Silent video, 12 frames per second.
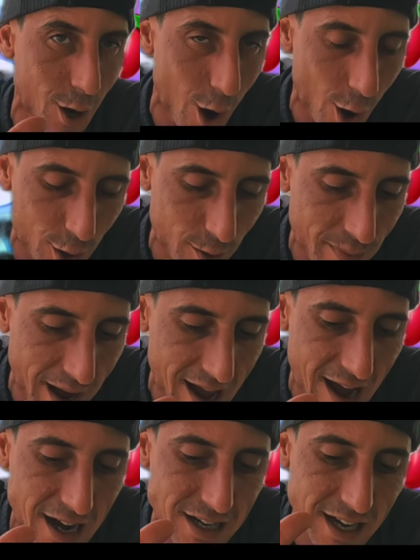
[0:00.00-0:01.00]
on all your
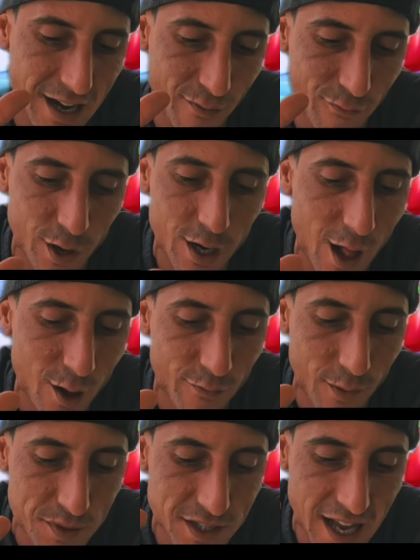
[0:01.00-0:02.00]
bet. And you get a $3
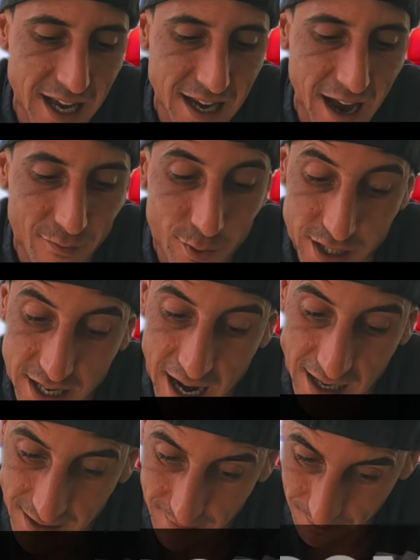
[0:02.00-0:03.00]
from Stake every
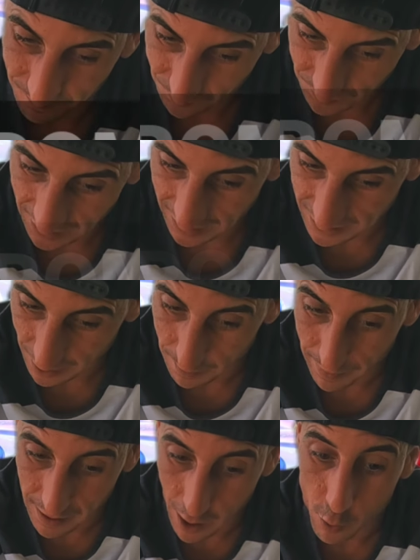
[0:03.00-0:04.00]
day. Links are
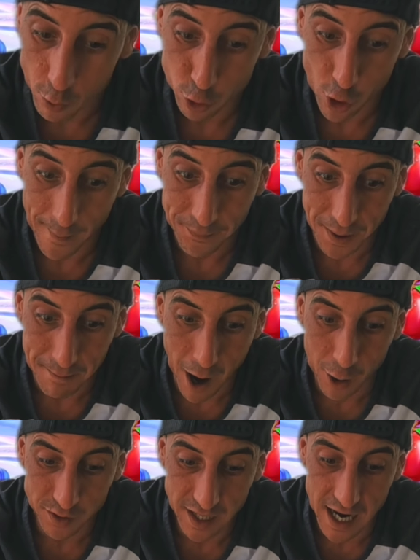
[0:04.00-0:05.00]
below. Drop the
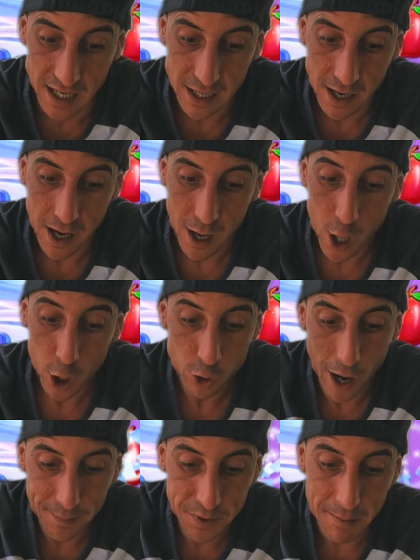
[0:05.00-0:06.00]
multi!
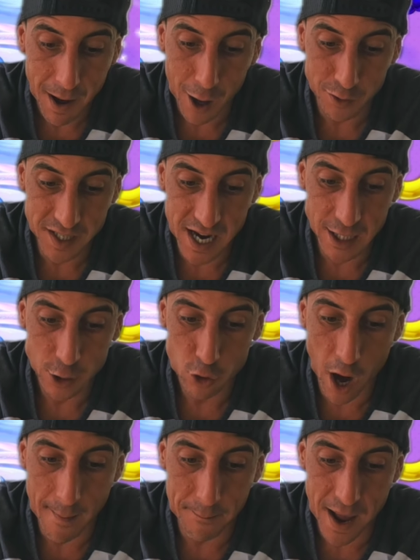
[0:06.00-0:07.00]
Drop the multi!
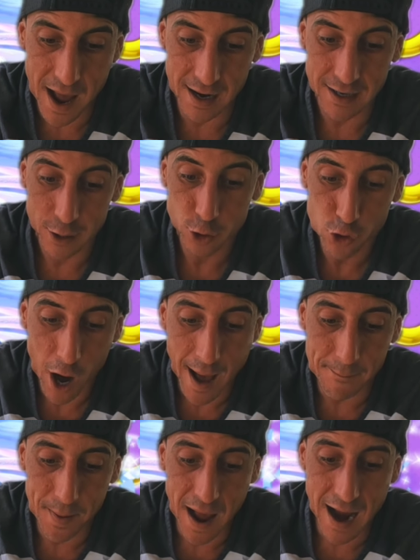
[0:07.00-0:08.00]
Drop it!
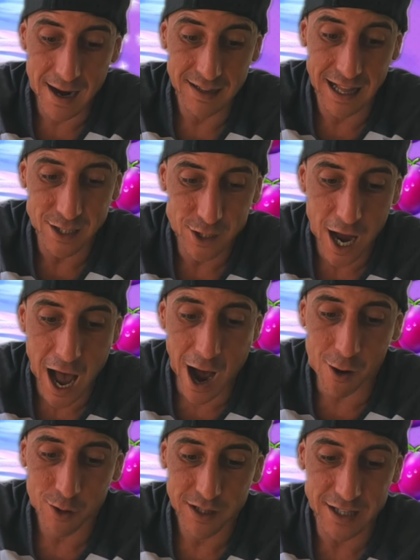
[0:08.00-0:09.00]
Drop it! Let's
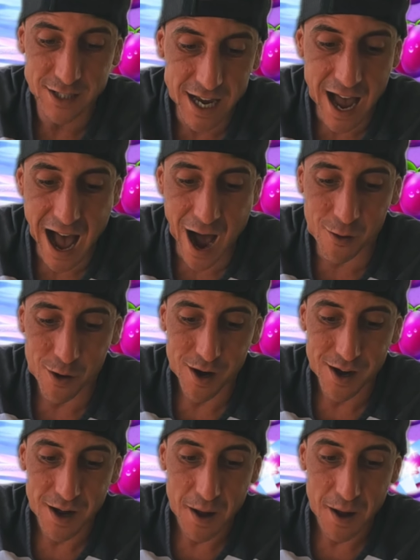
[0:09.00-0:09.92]
go! Let's go!